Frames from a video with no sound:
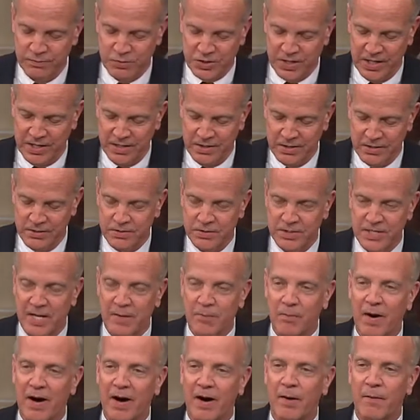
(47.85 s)
Sonny
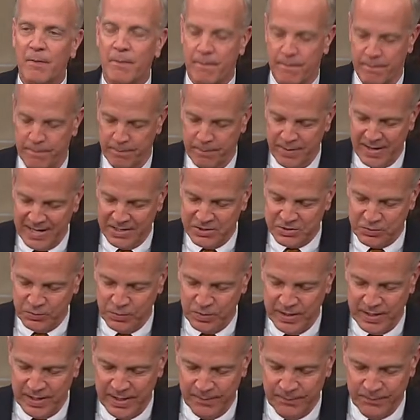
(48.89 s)
Zetmeir passed
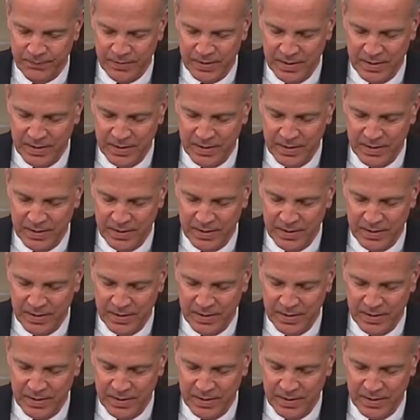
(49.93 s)
away.